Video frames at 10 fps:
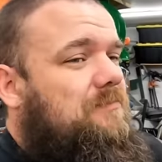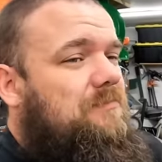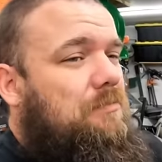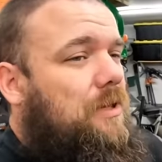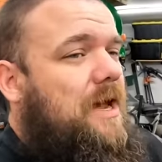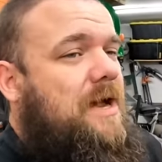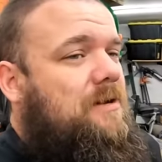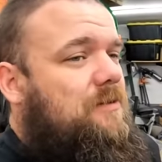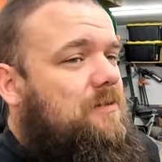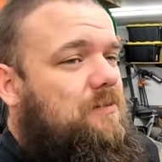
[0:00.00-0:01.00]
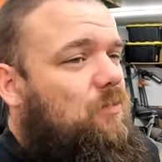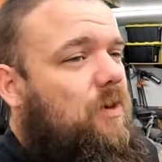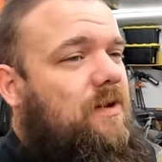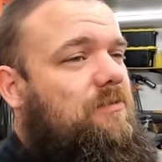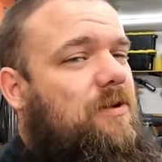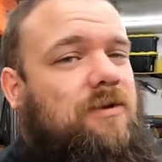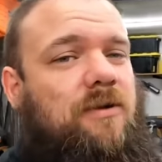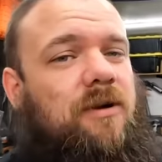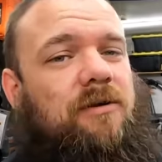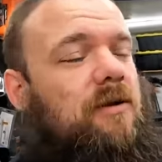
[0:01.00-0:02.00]
black or whatever other
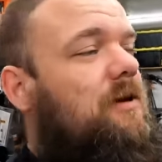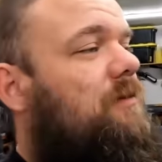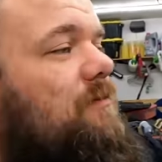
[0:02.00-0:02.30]
color I could